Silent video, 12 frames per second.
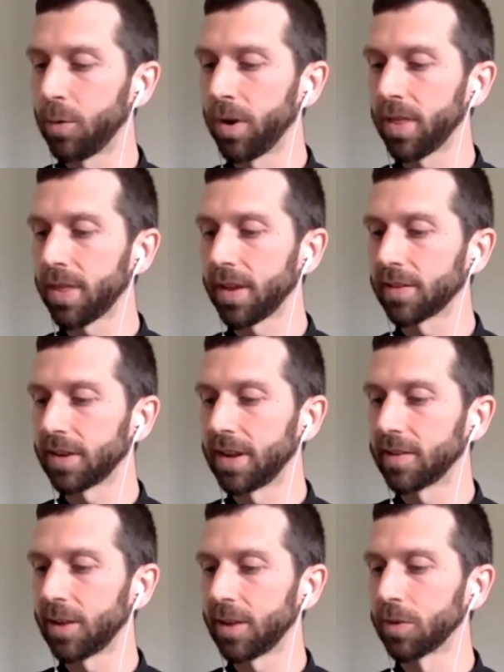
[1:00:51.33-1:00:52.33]
One of the things that he
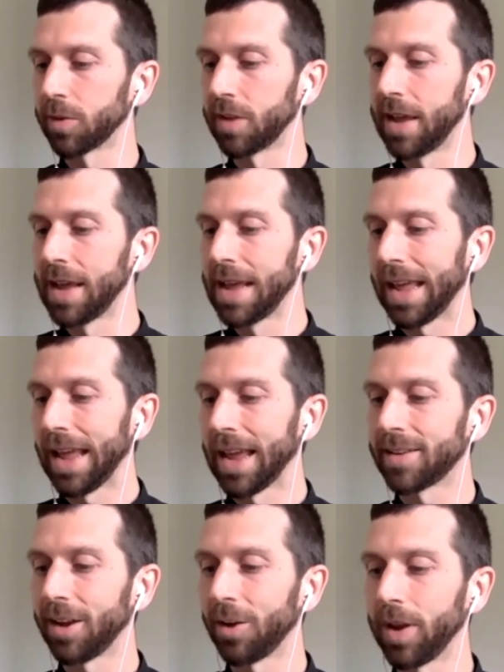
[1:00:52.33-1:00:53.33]
said was,
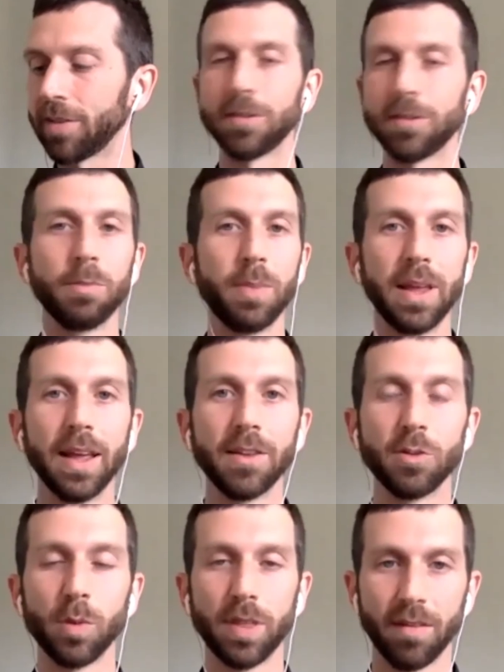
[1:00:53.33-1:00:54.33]
anti-racism
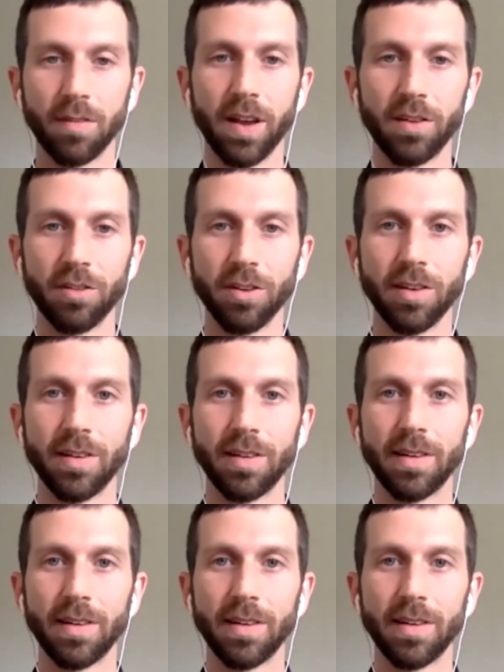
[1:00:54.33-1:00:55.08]
begins with confession,